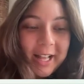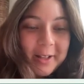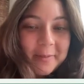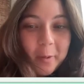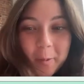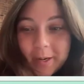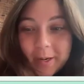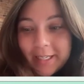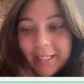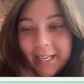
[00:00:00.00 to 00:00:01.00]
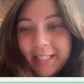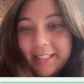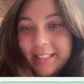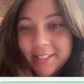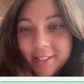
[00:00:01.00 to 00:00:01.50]
Ori
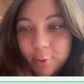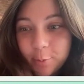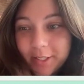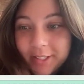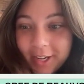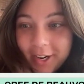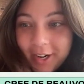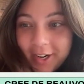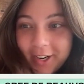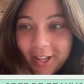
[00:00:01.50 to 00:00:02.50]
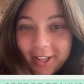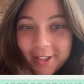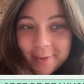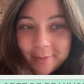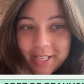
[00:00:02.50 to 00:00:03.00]
and the team will be there
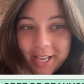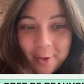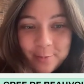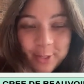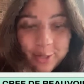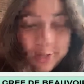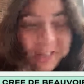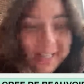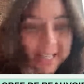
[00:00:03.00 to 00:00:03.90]
to help you.